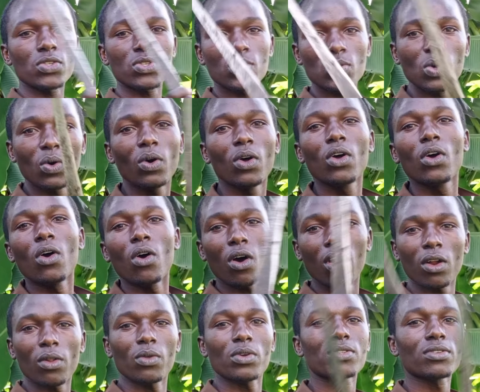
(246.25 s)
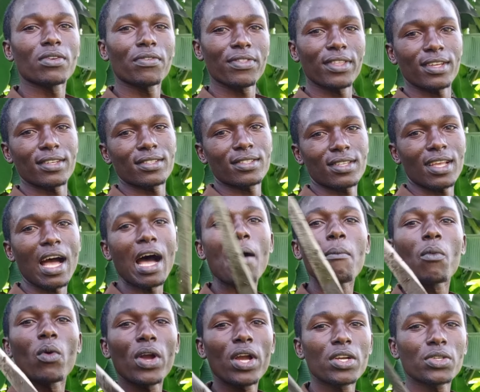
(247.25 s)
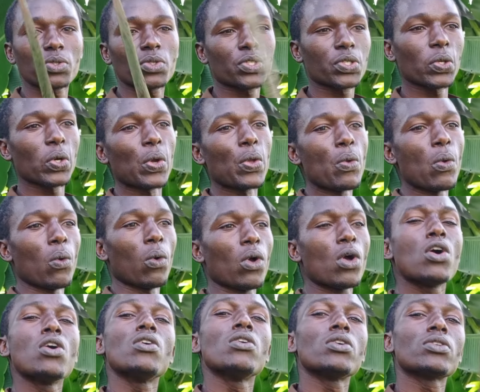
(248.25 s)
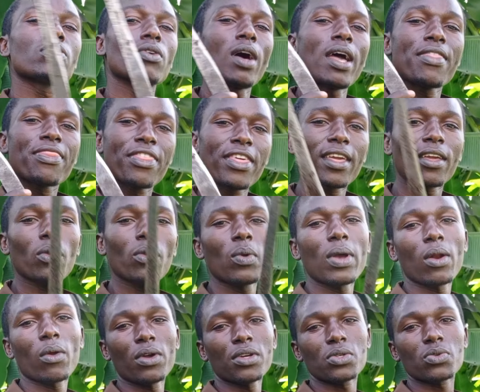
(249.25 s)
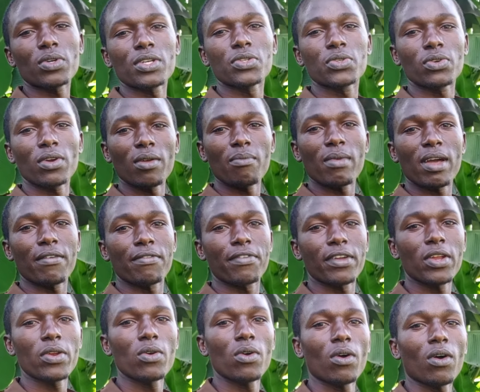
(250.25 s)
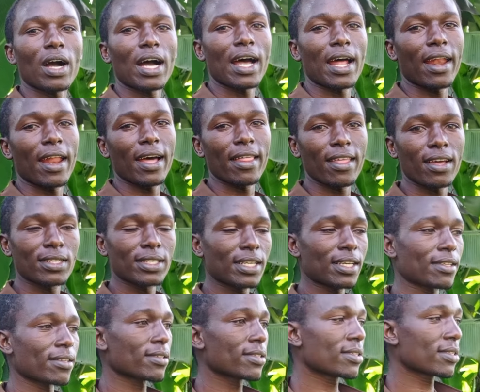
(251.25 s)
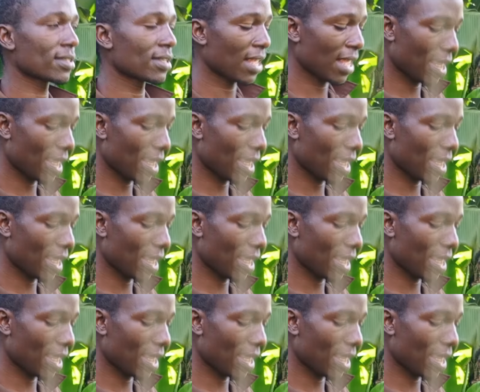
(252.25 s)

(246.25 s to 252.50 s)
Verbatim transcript: So all those of things I'm going to show you. So I think you are going to enjoy my video and other things